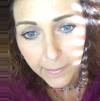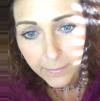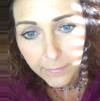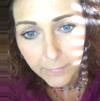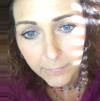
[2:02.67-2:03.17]

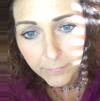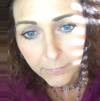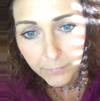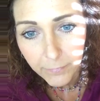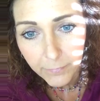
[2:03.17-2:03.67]

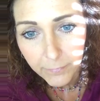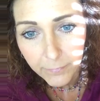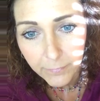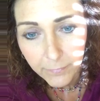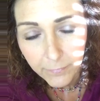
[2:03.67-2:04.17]

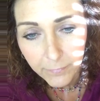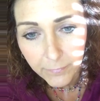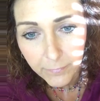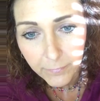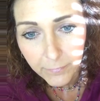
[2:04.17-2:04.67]

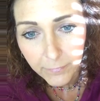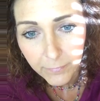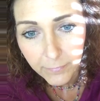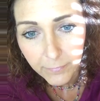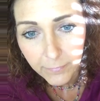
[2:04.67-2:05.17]

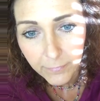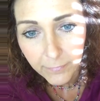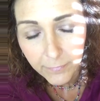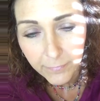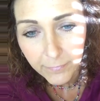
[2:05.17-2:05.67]

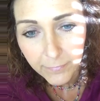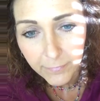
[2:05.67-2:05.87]
Nothing is said.